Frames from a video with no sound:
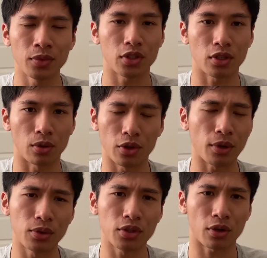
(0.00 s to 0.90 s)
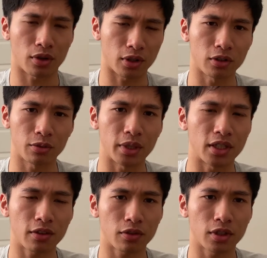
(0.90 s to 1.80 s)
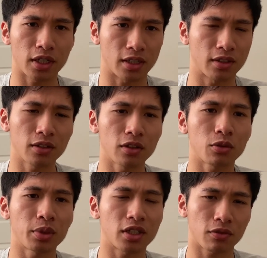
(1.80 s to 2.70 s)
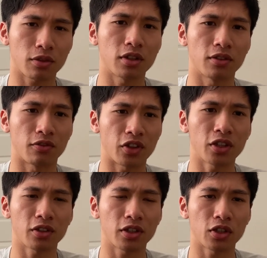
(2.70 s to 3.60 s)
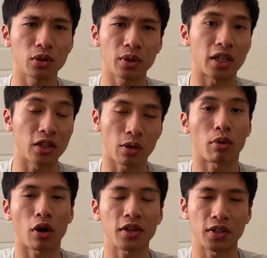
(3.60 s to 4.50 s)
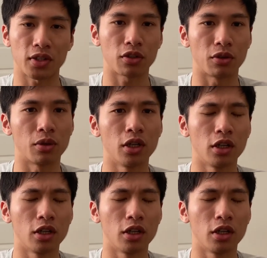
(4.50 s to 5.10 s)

So those are a little bit different and a little bit different in feeling too and in the process too.